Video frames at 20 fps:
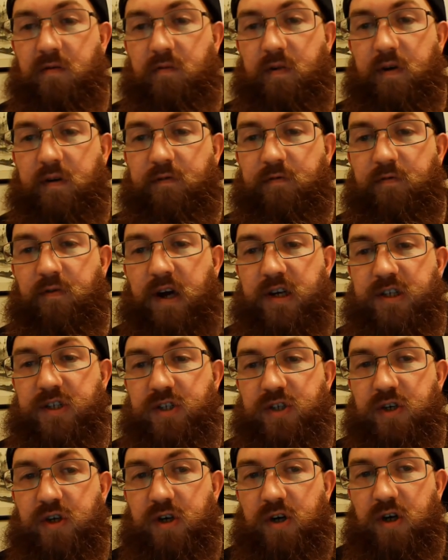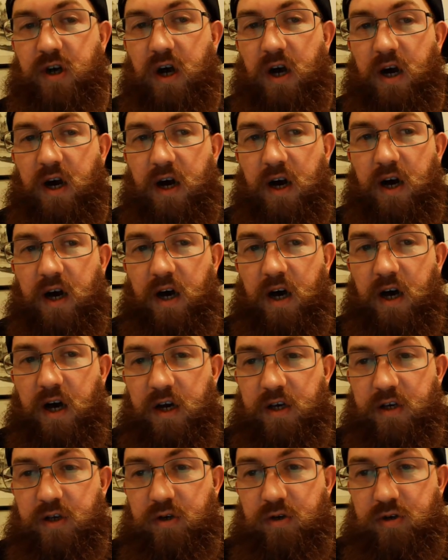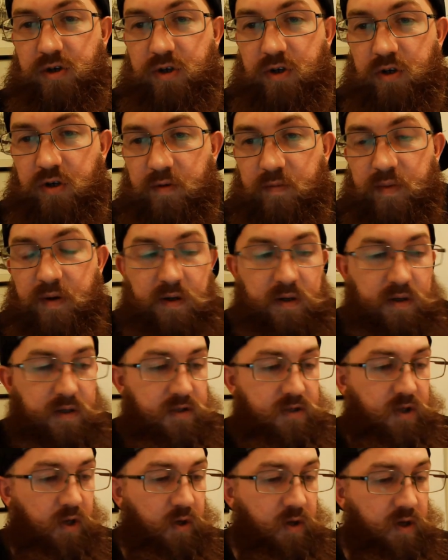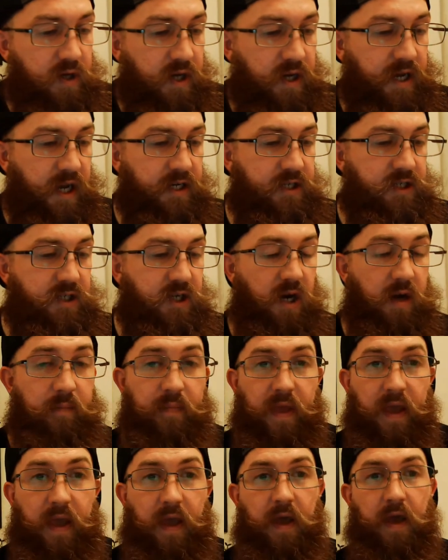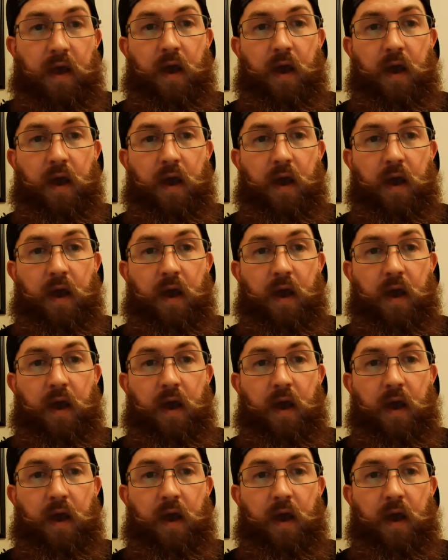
Refresh your YouTube so you can catch up.